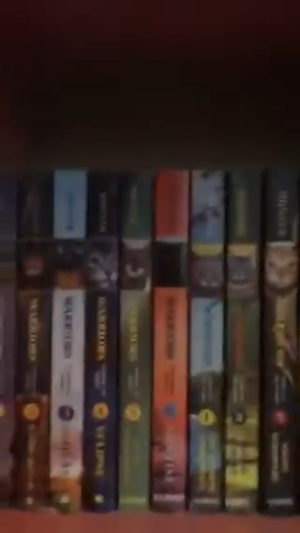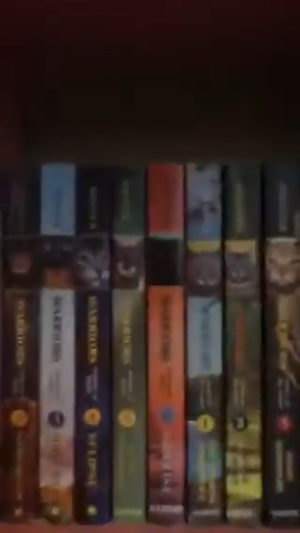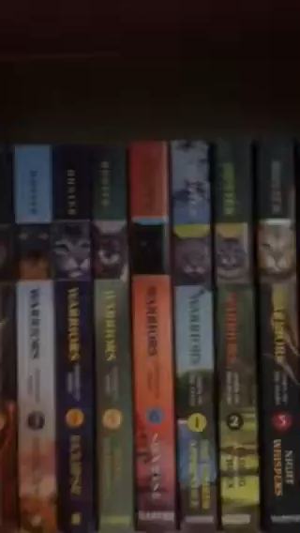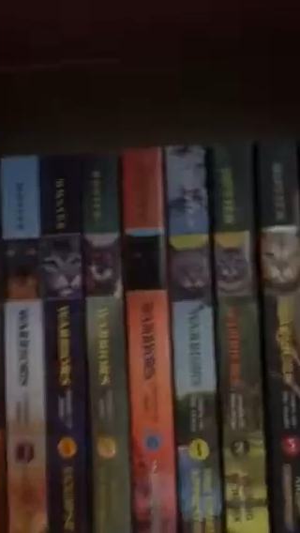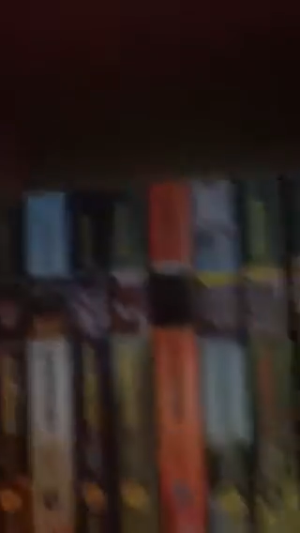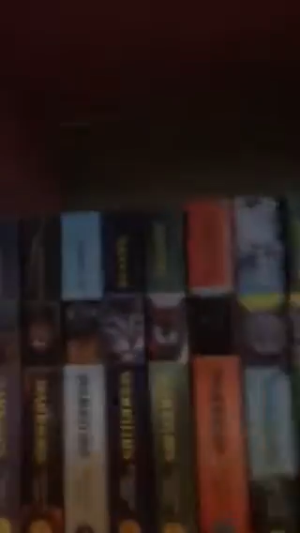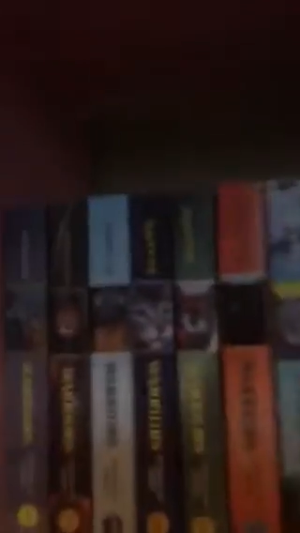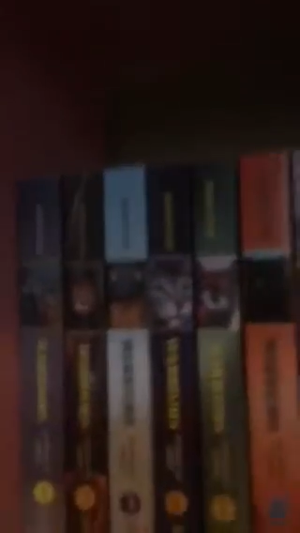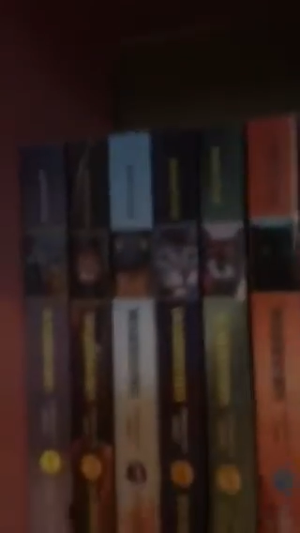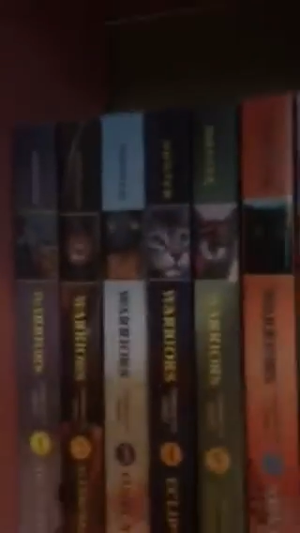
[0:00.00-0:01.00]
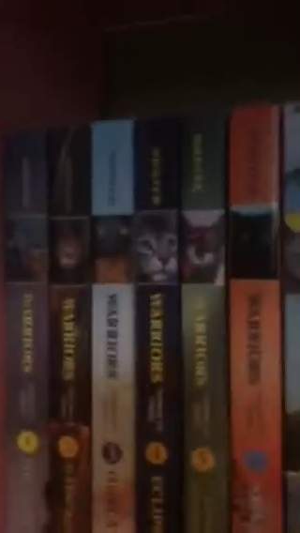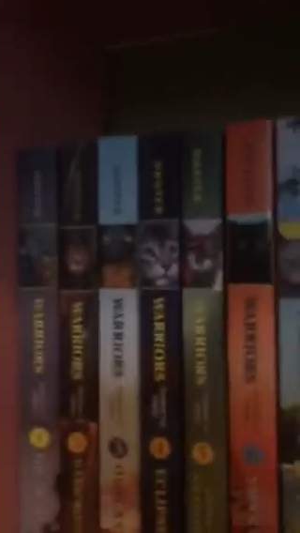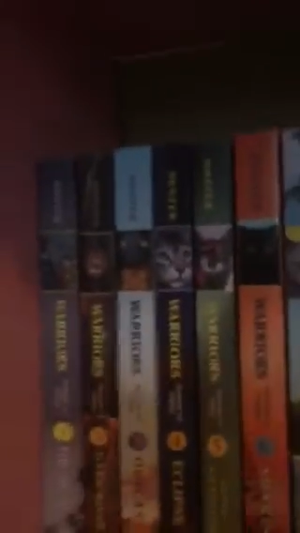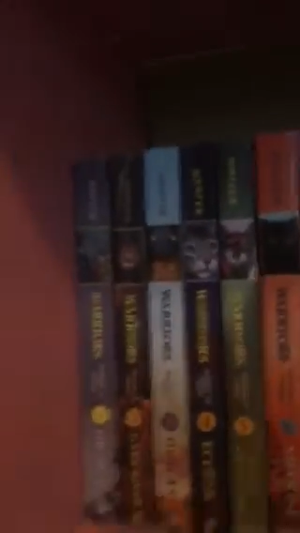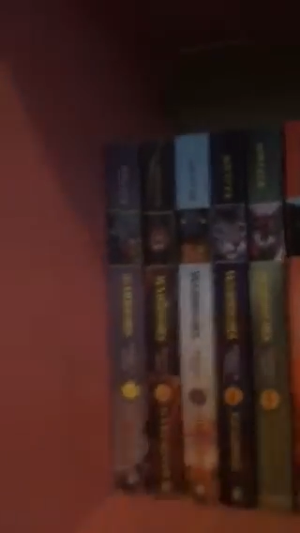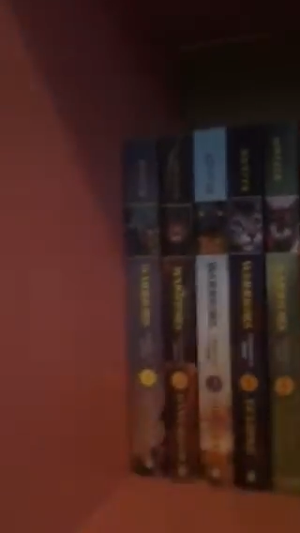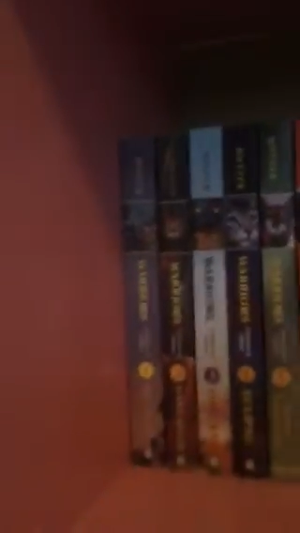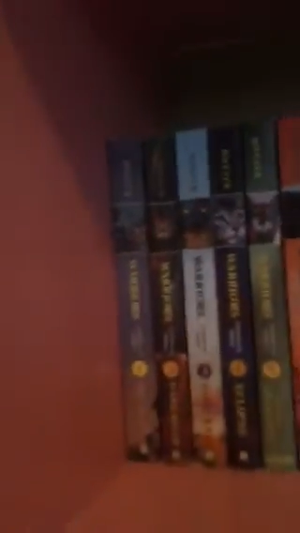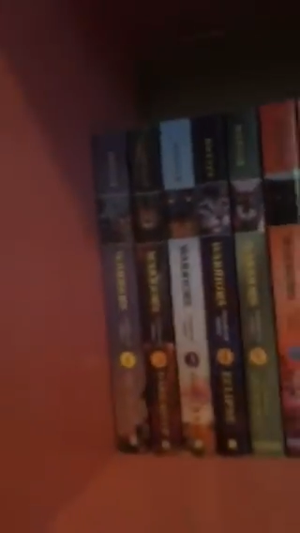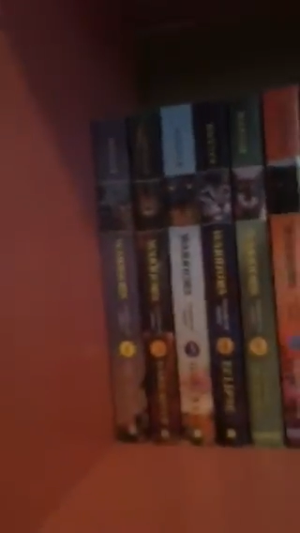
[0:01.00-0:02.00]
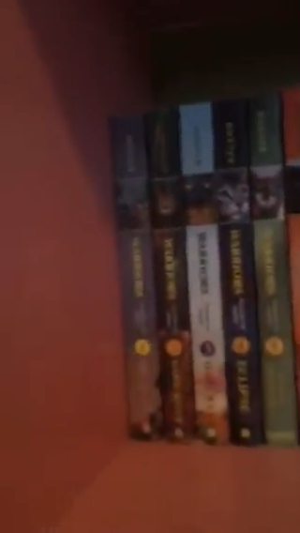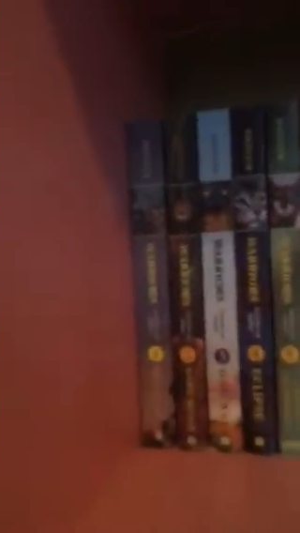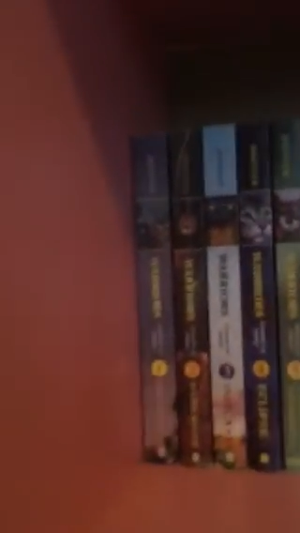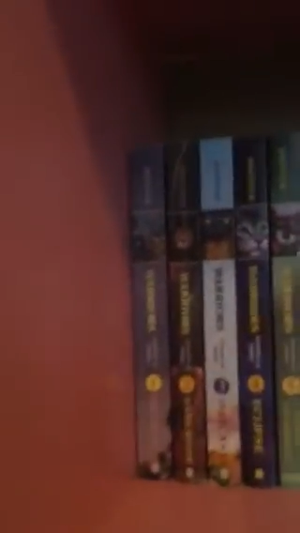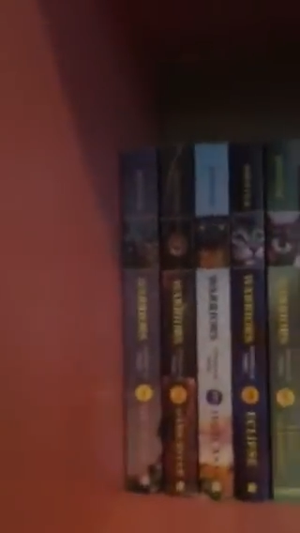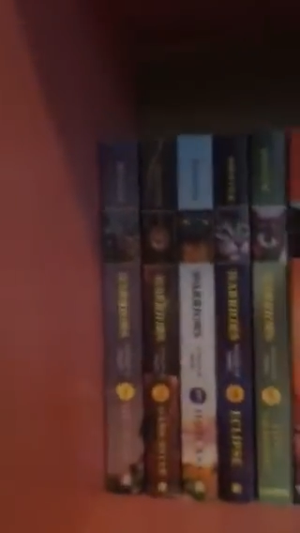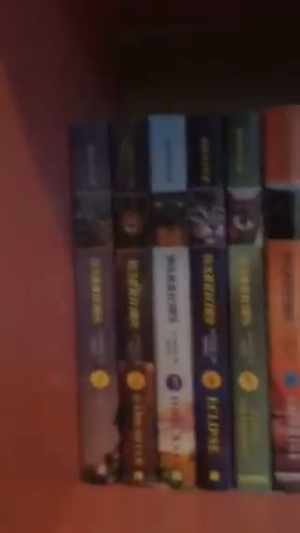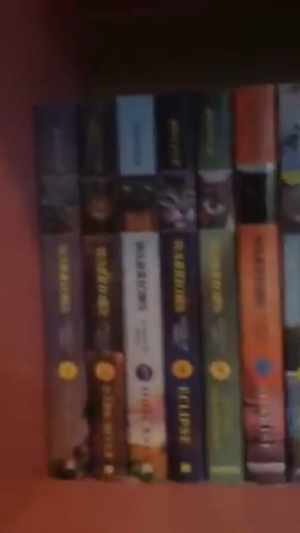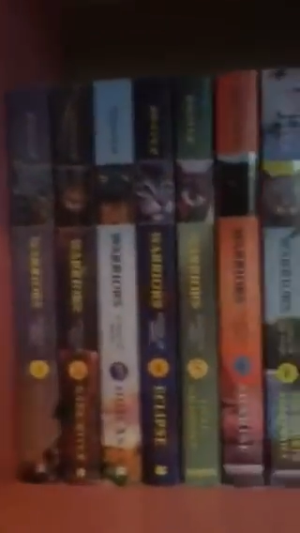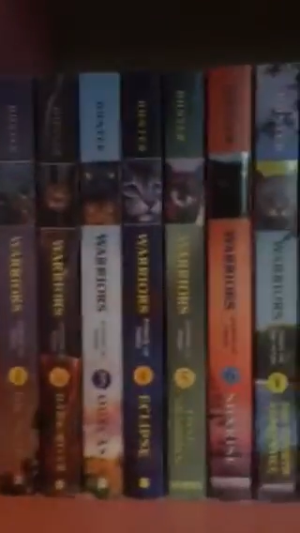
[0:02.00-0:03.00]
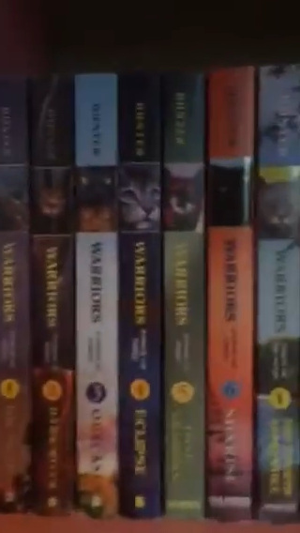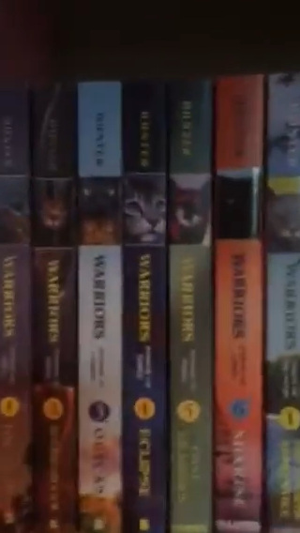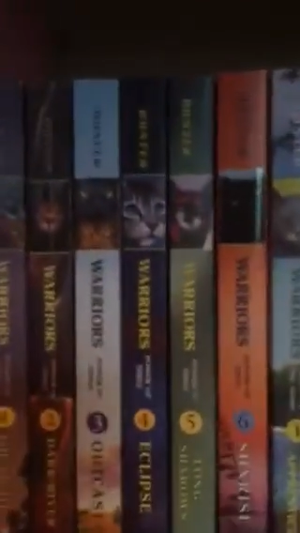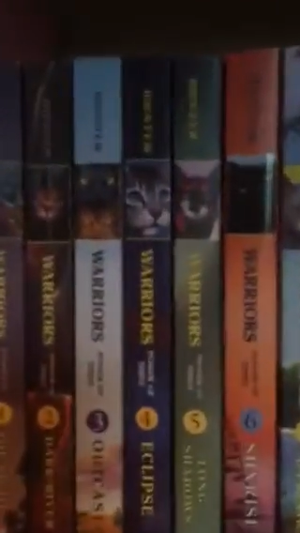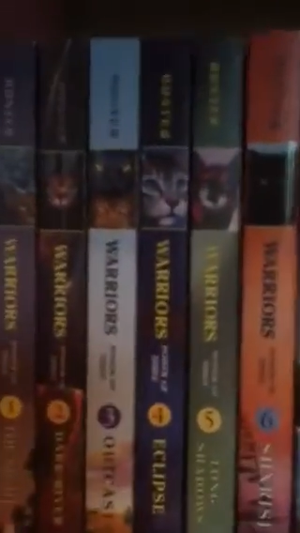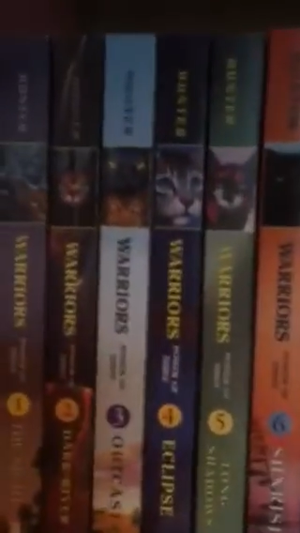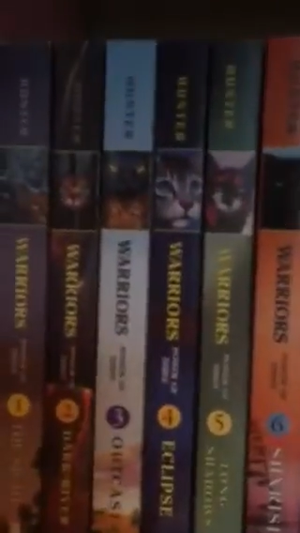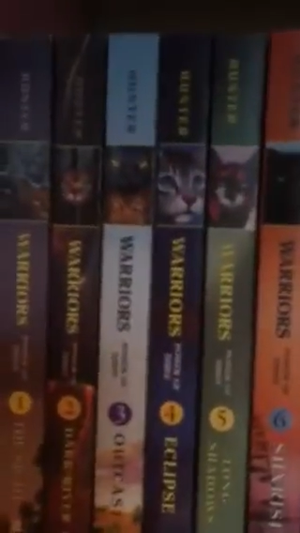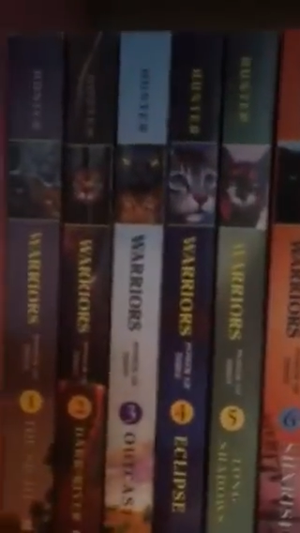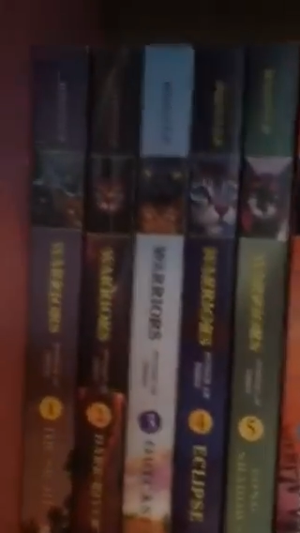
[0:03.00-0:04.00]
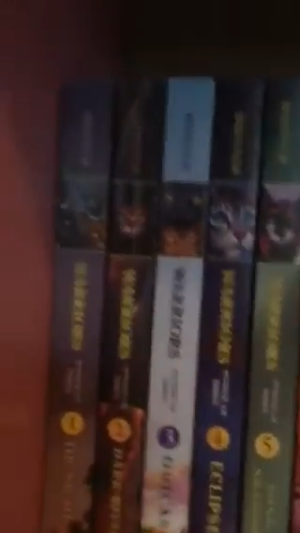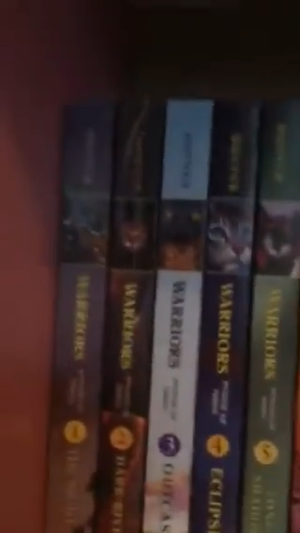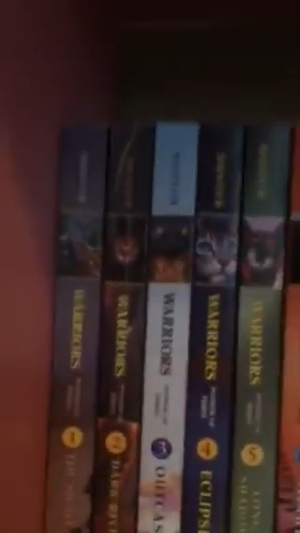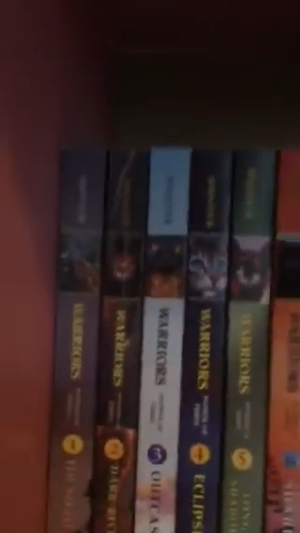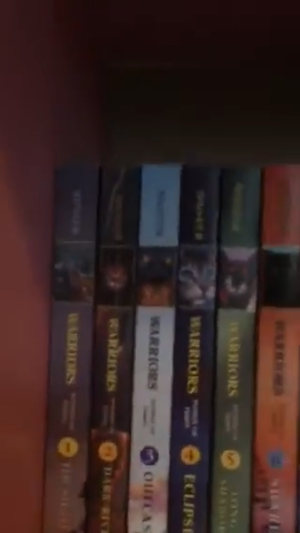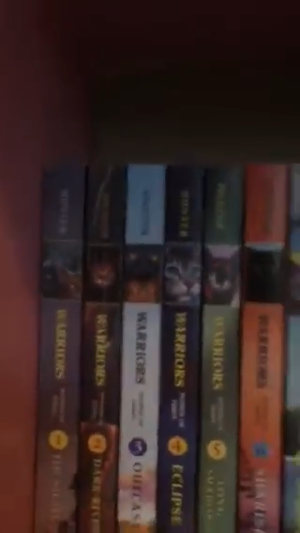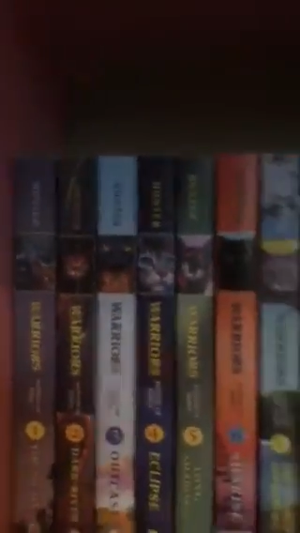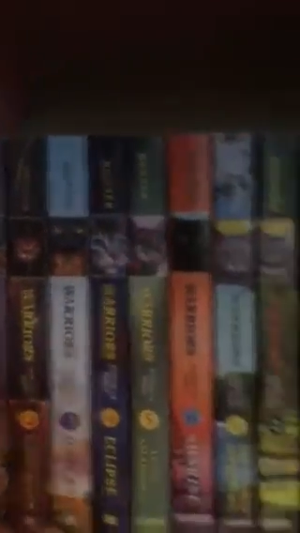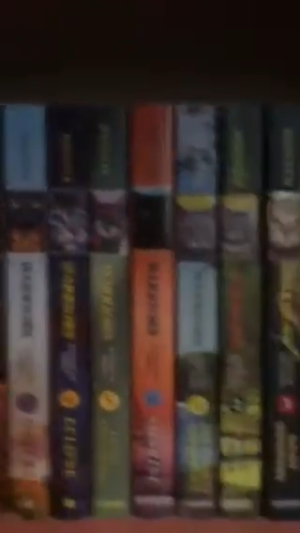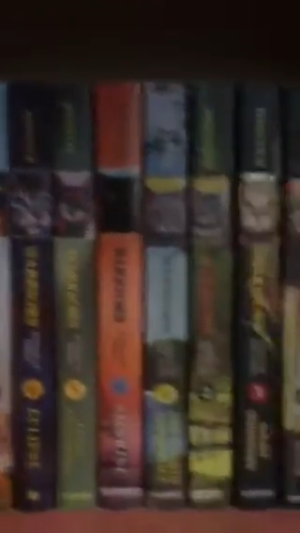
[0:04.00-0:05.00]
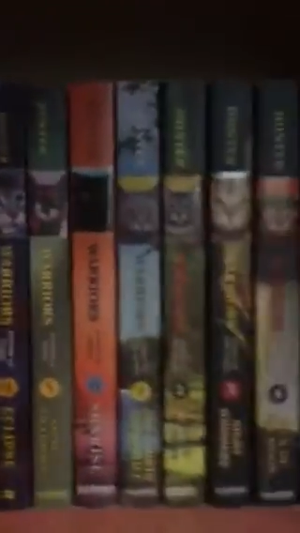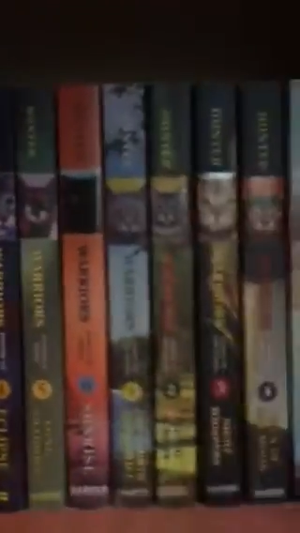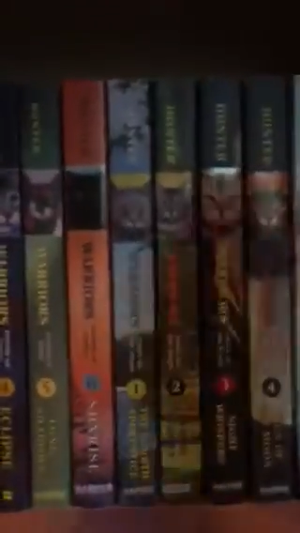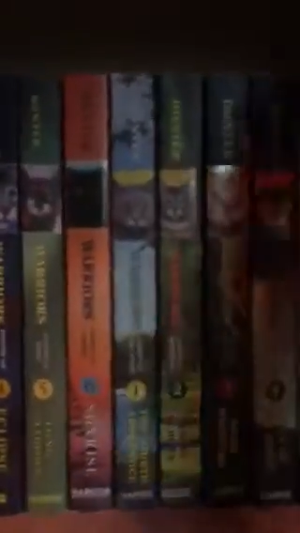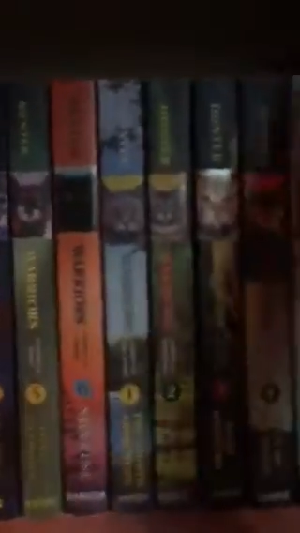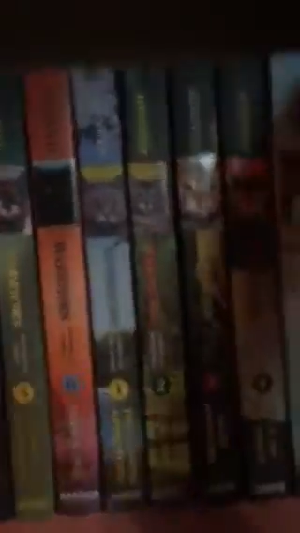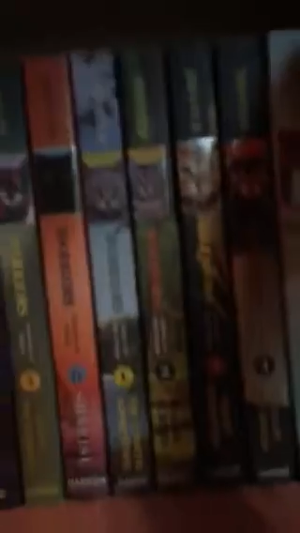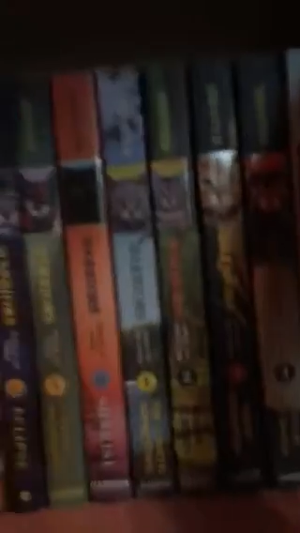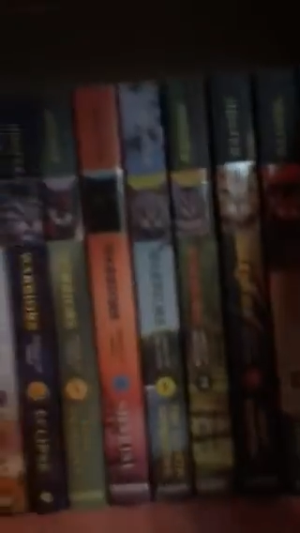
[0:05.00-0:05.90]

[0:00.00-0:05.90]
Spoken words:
Nobody's mouth can be seen.